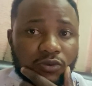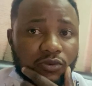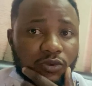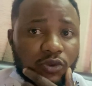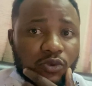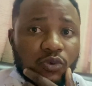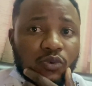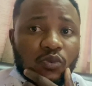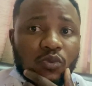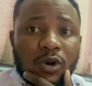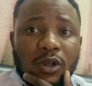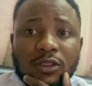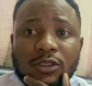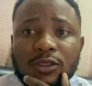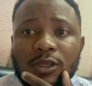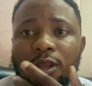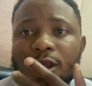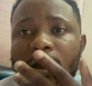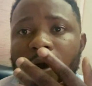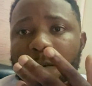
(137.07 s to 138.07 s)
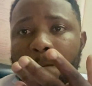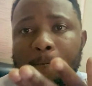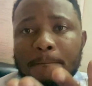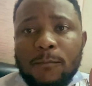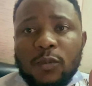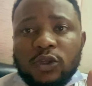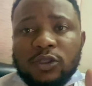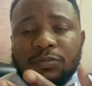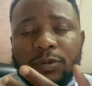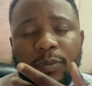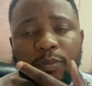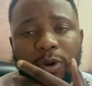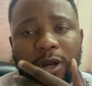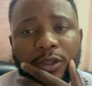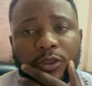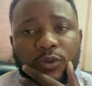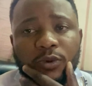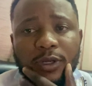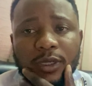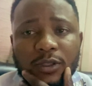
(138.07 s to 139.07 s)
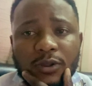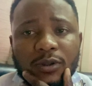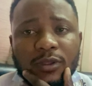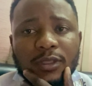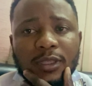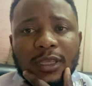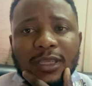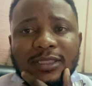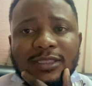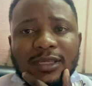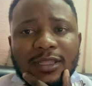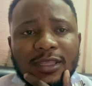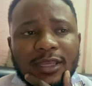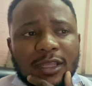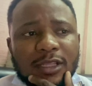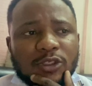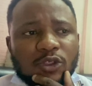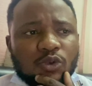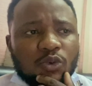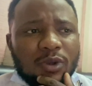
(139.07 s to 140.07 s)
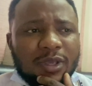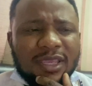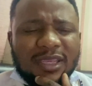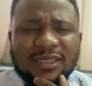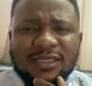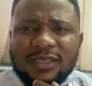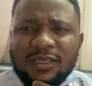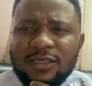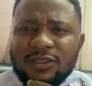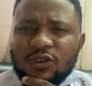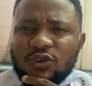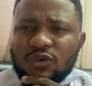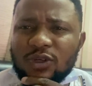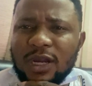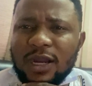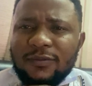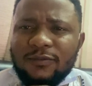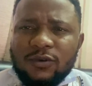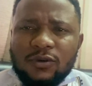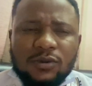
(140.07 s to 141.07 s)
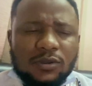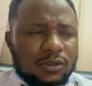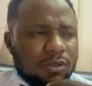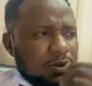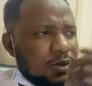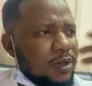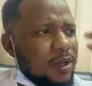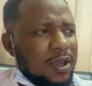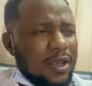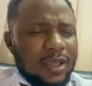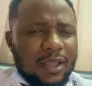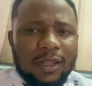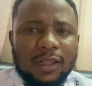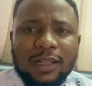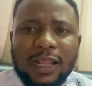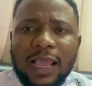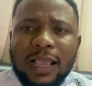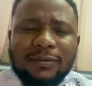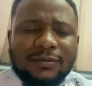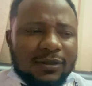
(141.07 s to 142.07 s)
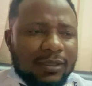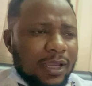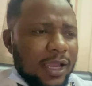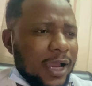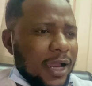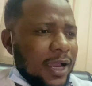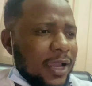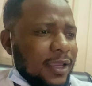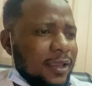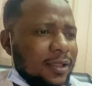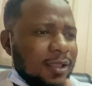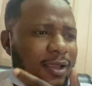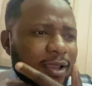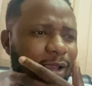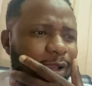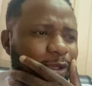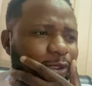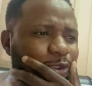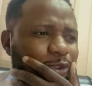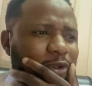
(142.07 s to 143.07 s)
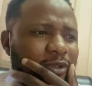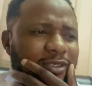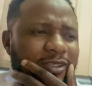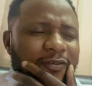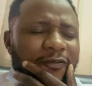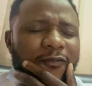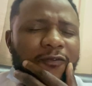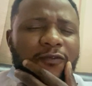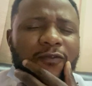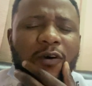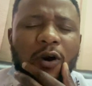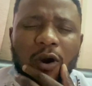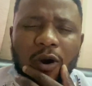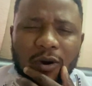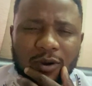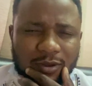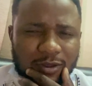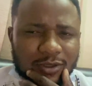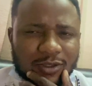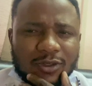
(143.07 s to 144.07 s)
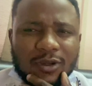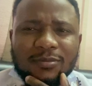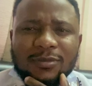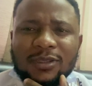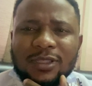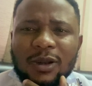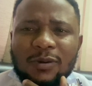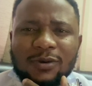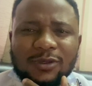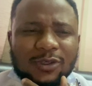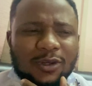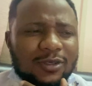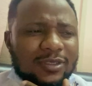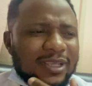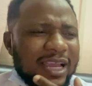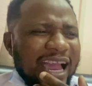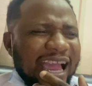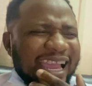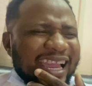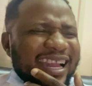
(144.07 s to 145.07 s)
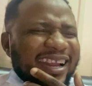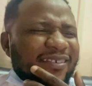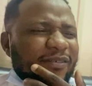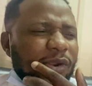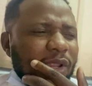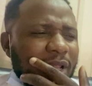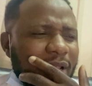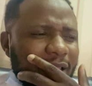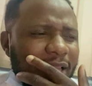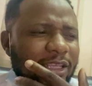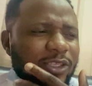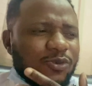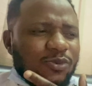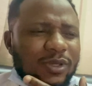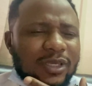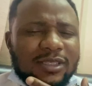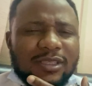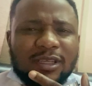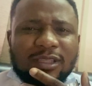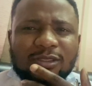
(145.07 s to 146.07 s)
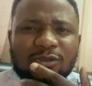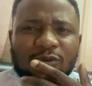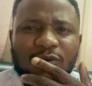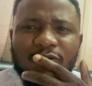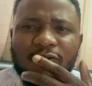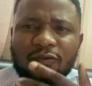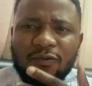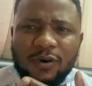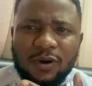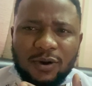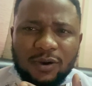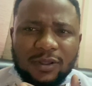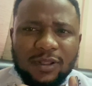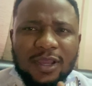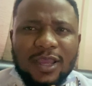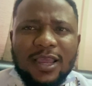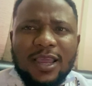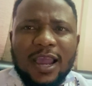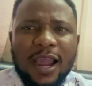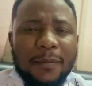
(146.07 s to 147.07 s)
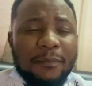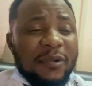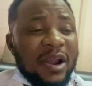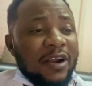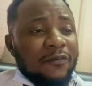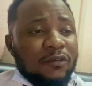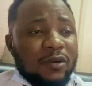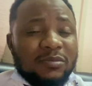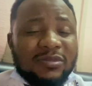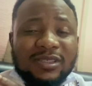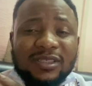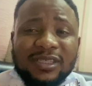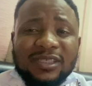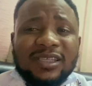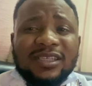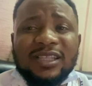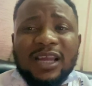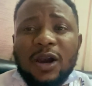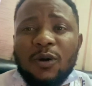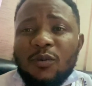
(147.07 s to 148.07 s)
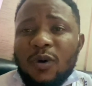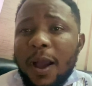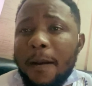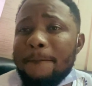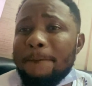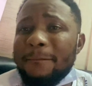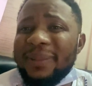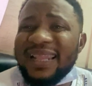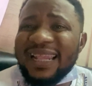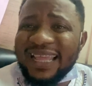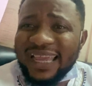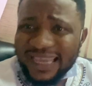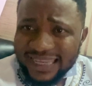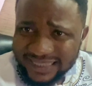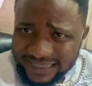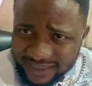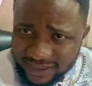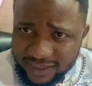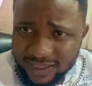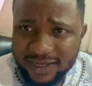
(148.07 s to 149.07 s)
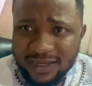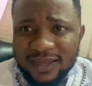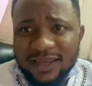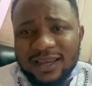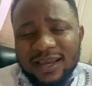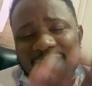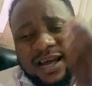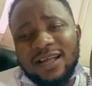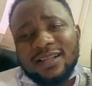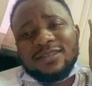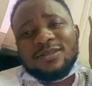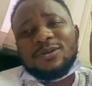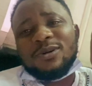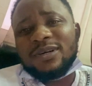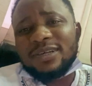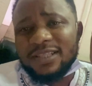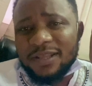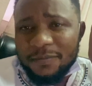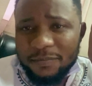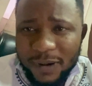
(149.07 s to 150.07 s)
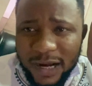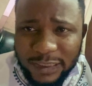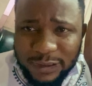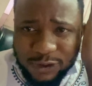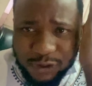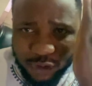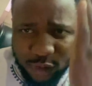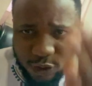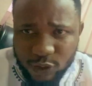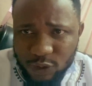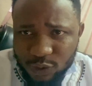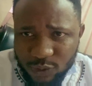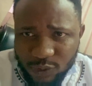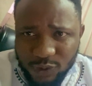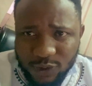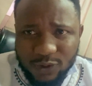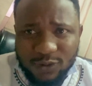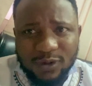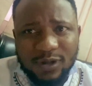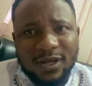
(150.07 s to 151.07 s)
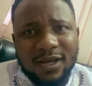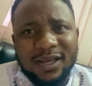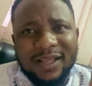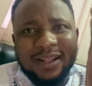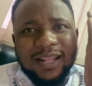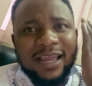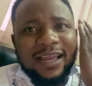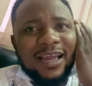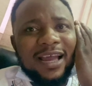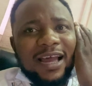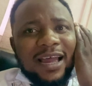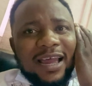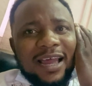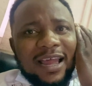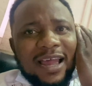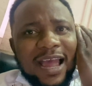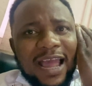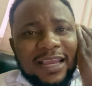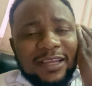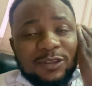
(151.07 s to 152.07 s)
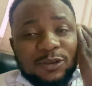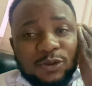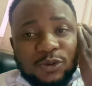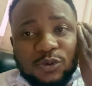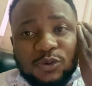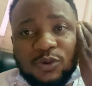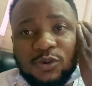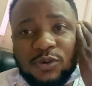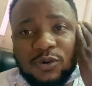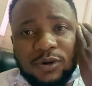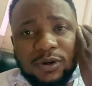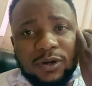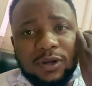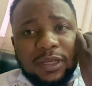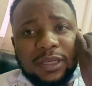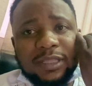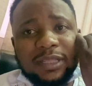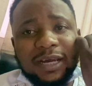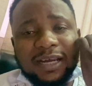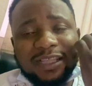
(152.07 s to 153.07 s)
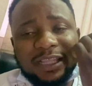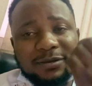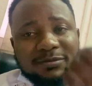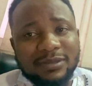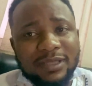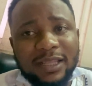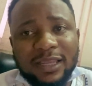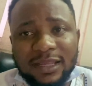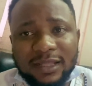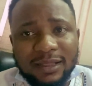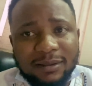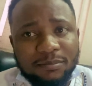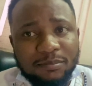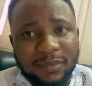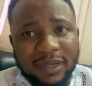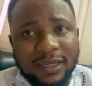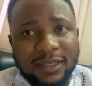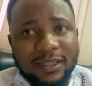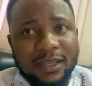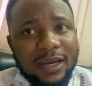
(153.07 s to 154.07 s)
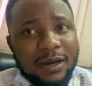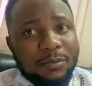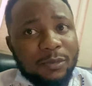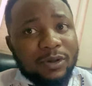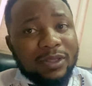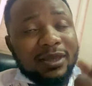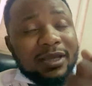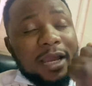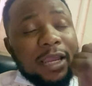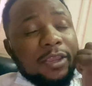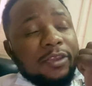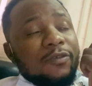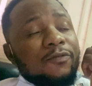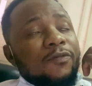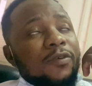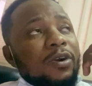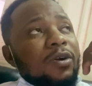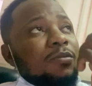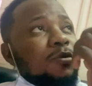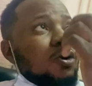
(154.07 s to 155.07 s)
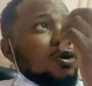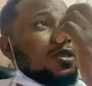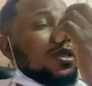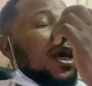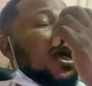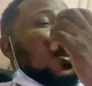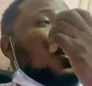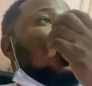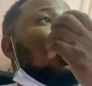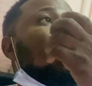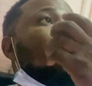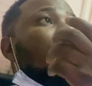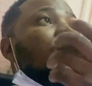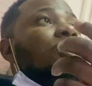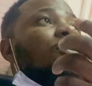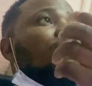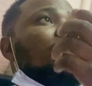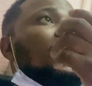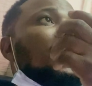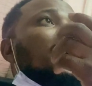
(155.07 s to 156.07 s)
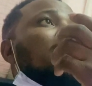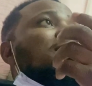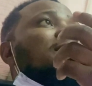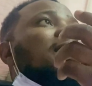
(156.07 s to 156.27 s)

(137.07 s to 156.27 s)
to what most people are doing on internet showcasing travels lifestyle just fun something that will just i can relate to it and do fun apart from sitting down one place and talking about news like i i do in adams link media but thank you very much i love that